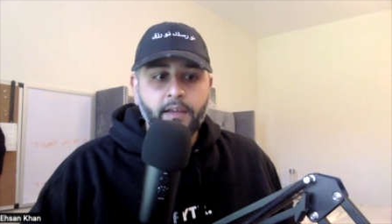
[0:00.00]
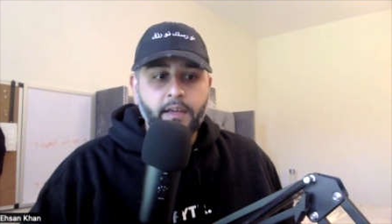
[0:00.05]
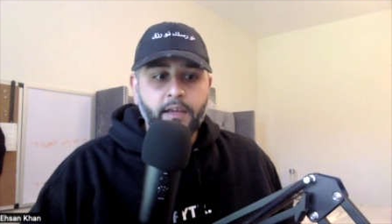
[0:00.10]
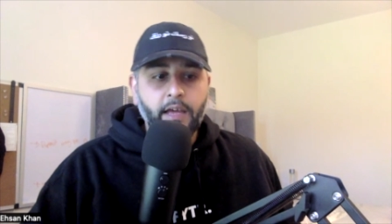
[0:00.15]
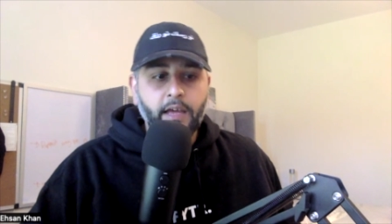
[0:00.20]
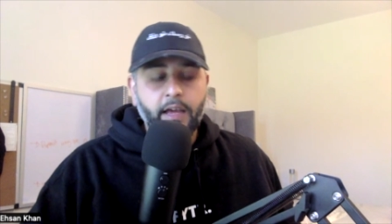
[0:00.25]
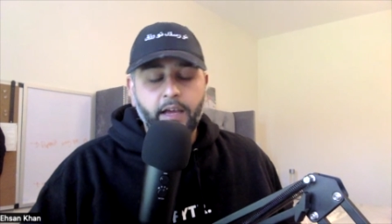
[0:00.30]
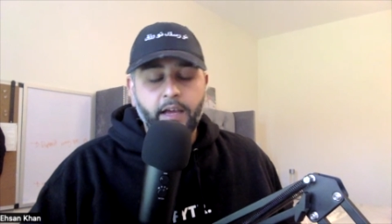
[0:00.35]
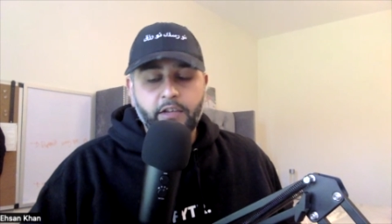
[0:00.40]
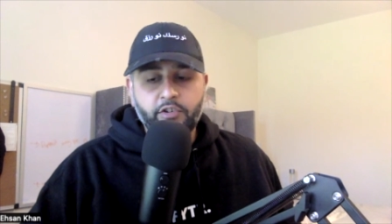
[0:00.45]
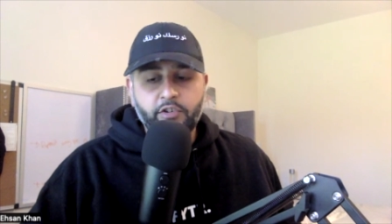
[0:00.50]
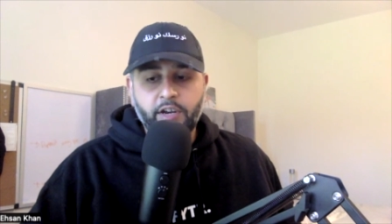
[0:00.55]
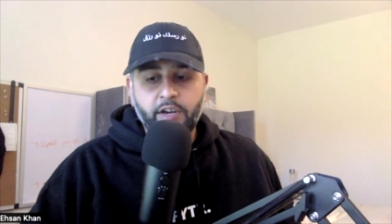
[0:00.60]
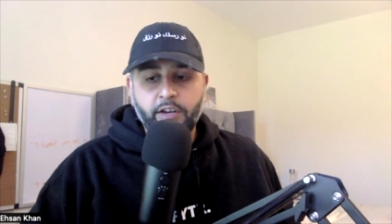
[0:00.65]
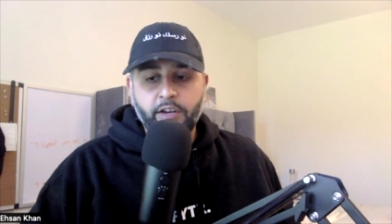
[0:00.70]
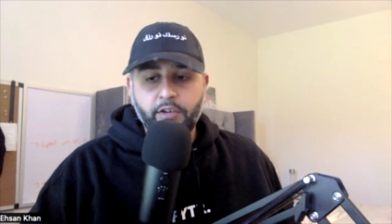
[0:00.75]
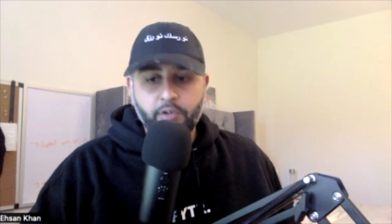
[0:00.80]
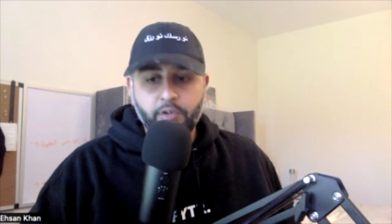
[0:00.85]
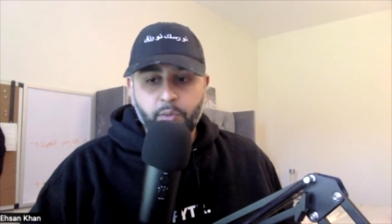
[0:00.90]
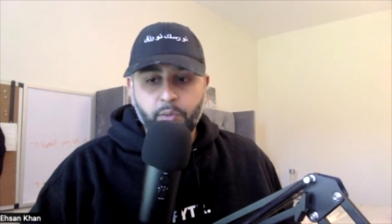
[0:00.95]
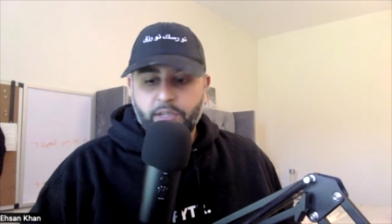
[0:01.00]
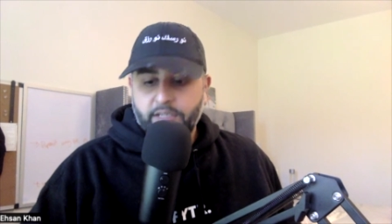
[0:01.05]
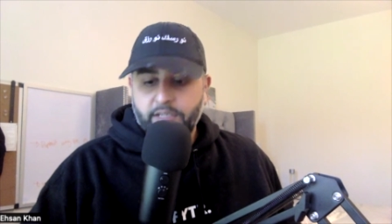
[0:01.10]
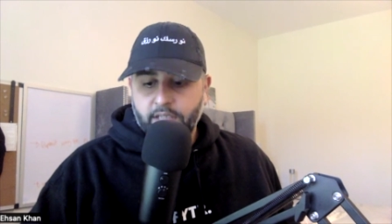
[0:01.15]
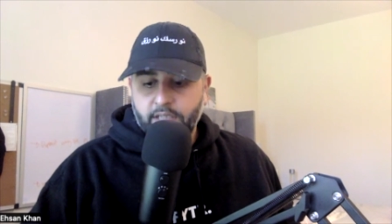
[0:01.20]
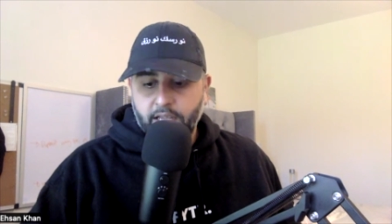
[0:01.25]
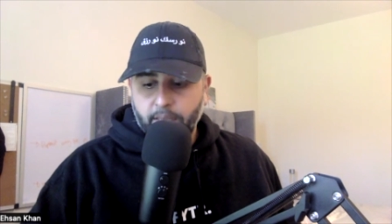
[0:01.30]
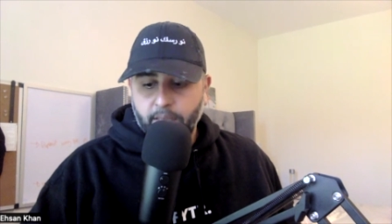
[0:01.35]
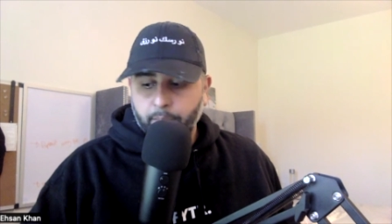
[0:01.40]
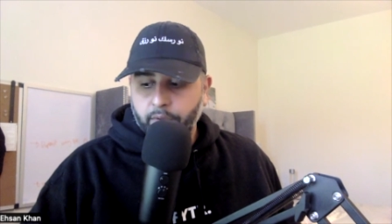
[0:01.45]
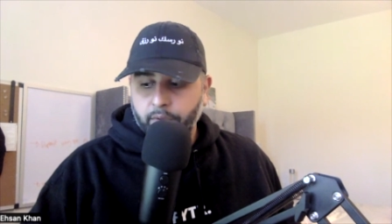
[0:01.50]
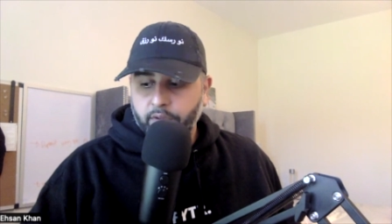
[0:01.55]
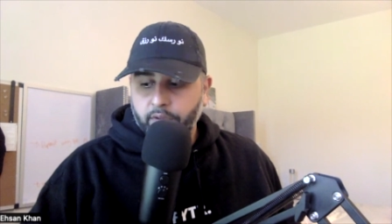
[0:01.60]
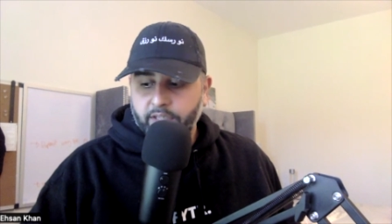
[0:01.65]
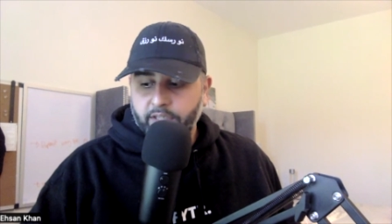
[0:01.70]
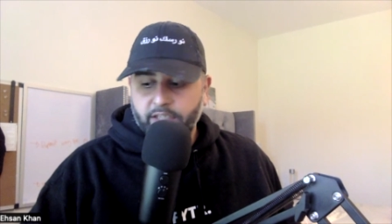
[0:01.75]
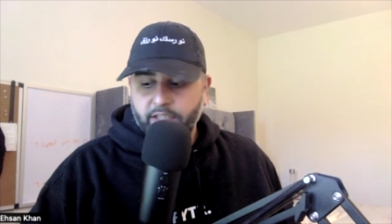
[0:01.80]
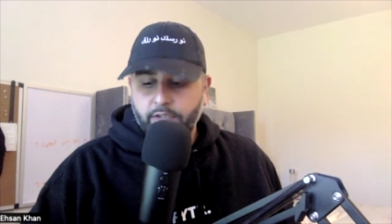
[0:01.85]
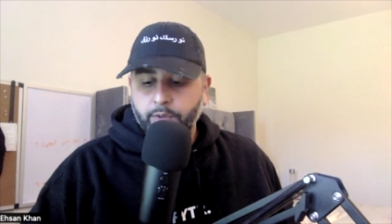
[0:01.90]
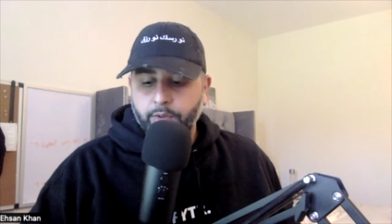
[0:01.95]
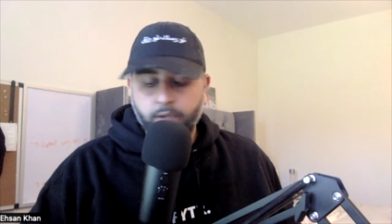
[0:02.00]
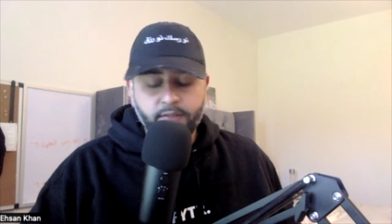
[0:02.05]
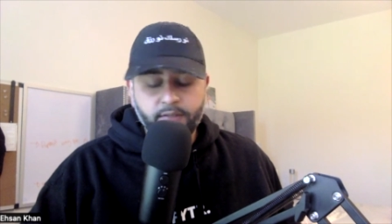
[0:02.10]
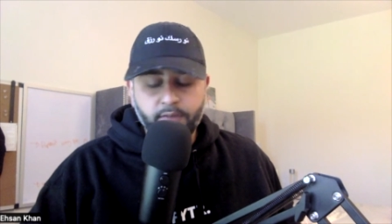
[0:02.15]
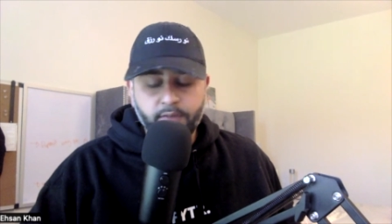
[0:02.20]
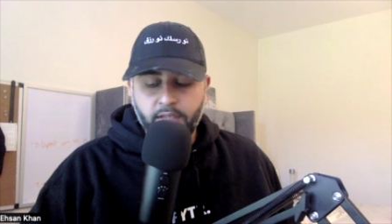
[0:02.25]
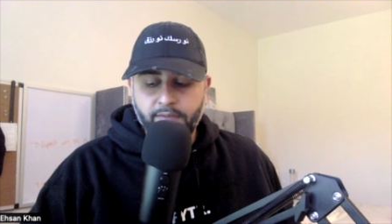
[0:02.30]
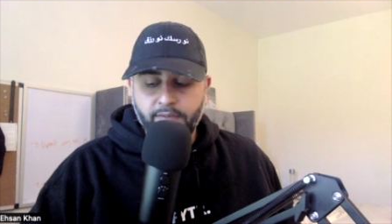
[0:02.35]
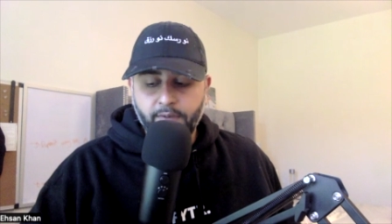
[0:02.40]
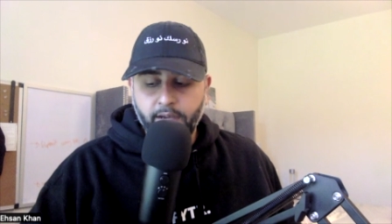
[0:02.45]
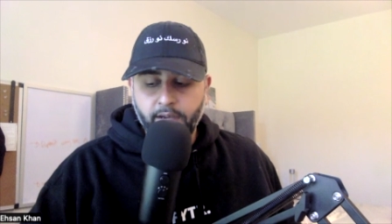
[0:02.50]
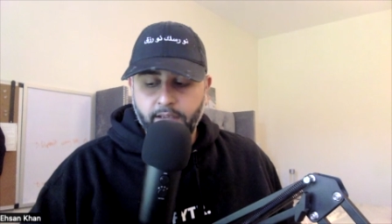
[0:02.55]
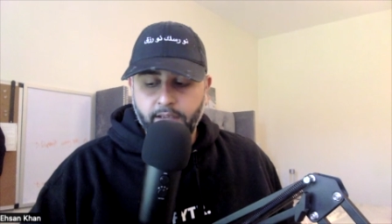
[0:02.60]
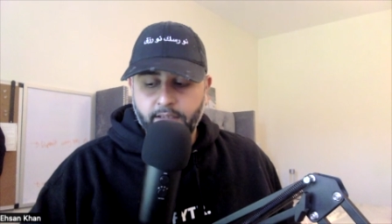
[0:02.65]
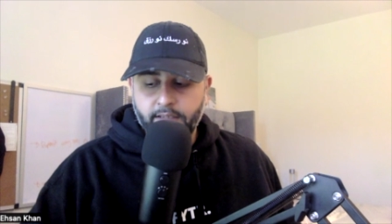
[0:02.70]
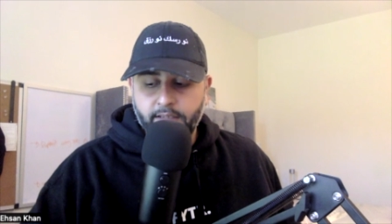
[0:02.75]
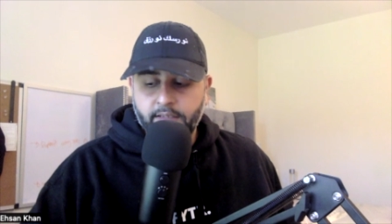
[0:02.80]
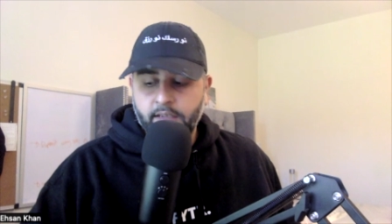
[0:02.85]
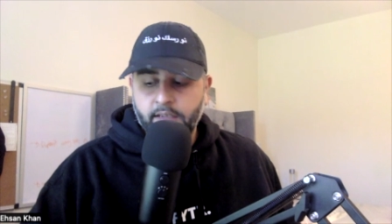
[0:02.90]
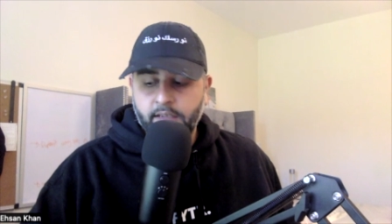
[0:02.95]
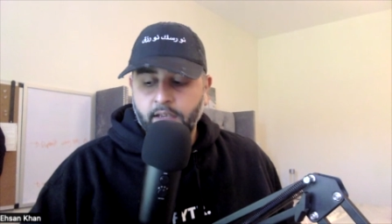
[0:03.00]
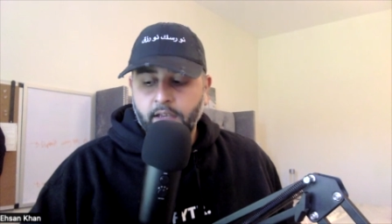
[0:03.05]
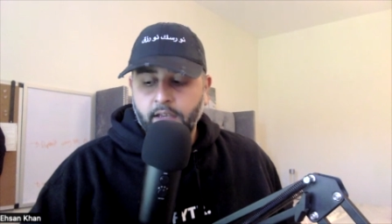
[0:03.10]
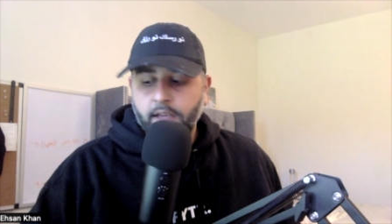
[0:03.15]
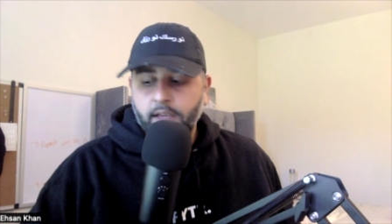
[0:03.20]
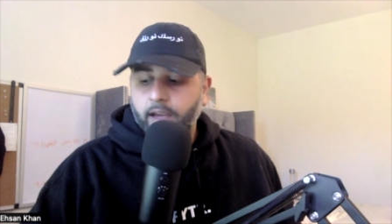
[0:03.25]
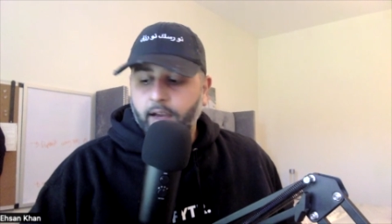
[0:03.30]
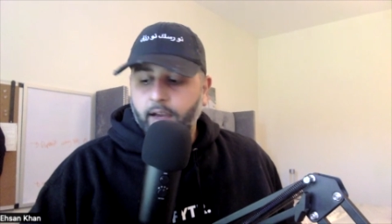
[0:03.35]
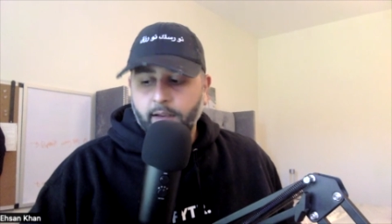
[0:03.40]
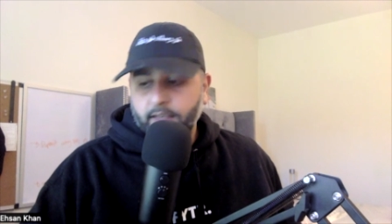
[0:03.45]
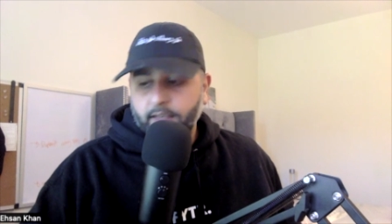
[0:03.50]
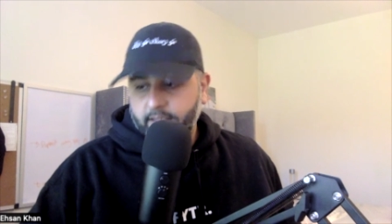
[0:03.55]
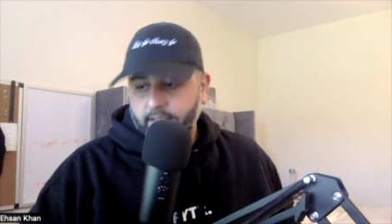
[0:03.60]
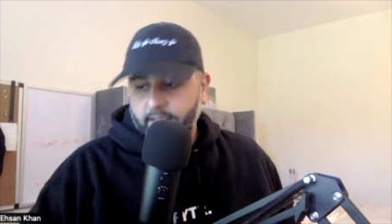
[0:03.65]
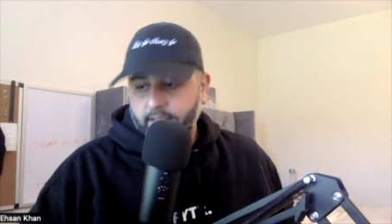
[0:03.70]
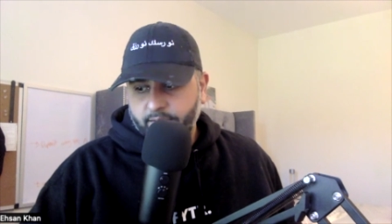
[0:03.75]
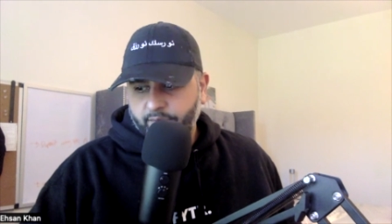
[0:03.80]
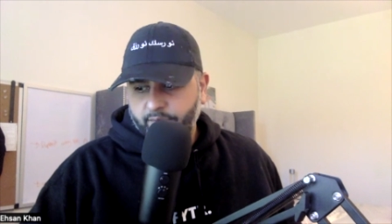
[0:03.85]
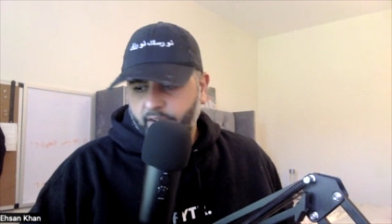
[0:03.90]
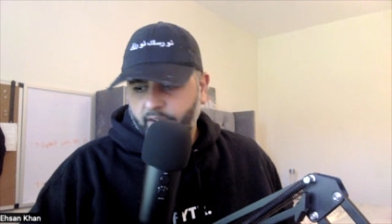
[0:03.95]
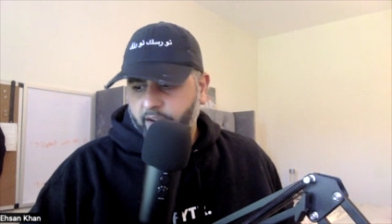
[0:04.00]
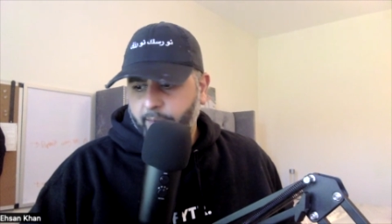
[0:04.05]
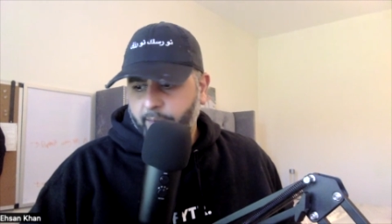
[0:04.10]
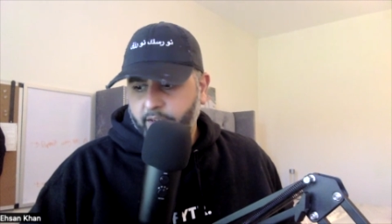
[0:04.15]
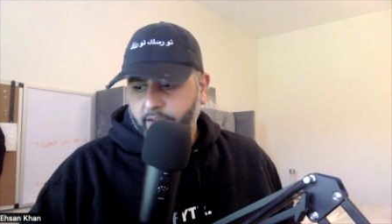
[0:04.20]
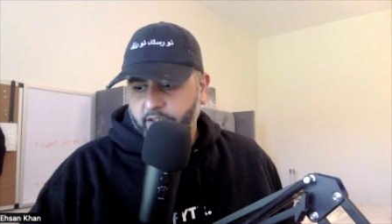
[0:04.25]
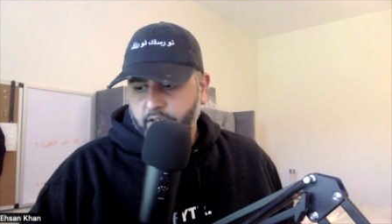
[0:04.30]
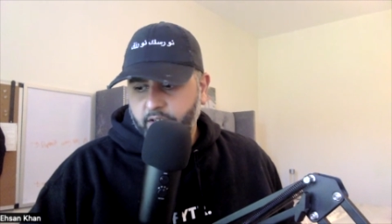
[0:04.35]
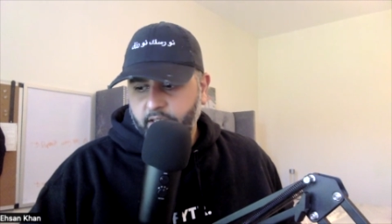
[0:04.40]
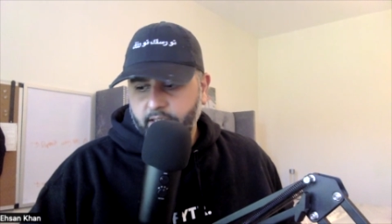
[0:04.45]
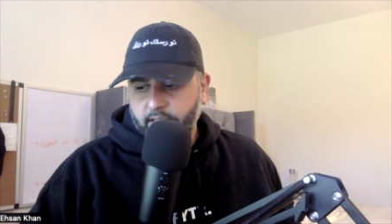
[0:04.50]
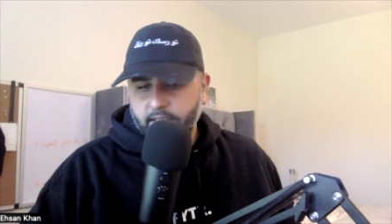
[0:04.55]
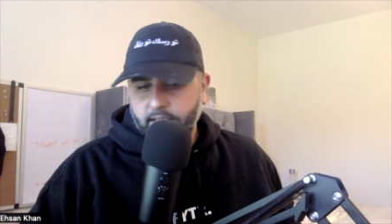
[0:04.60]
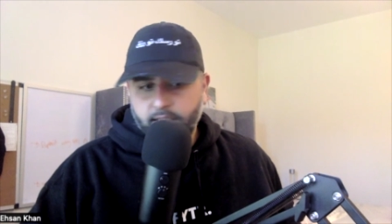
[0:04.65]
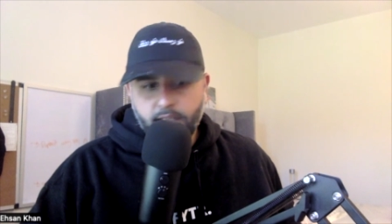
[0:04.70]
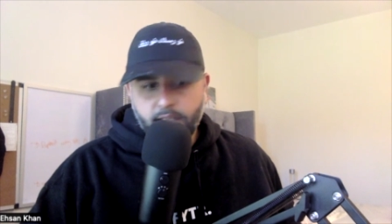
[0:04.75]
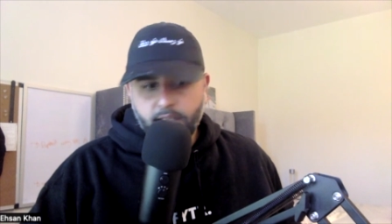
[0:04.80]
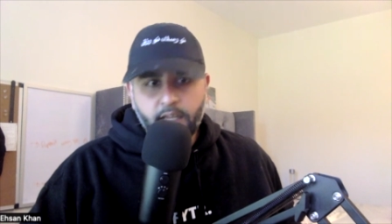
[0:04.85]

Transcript: uh, trying to do, which is like build these stories for these fighters because uh, it's mm-hmm. very much needed.